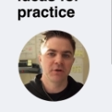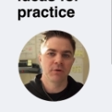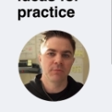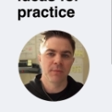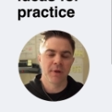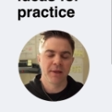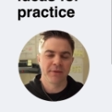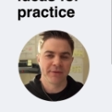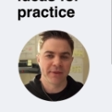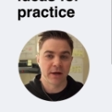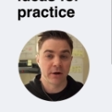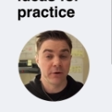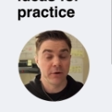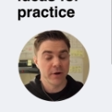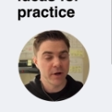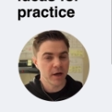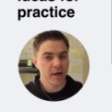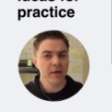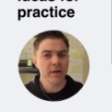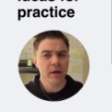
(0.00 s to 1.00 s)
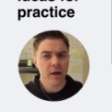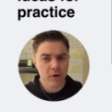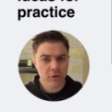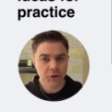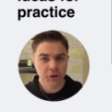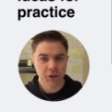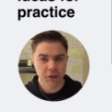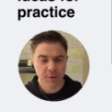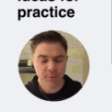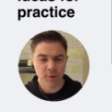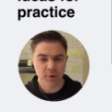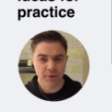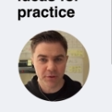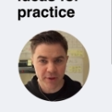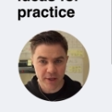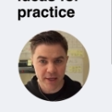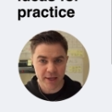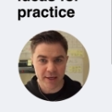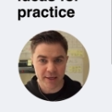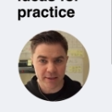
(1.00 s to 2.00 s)
month that are non negotiable
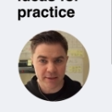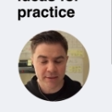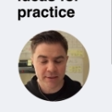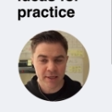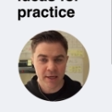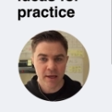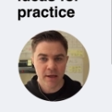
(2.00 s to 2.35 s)
things,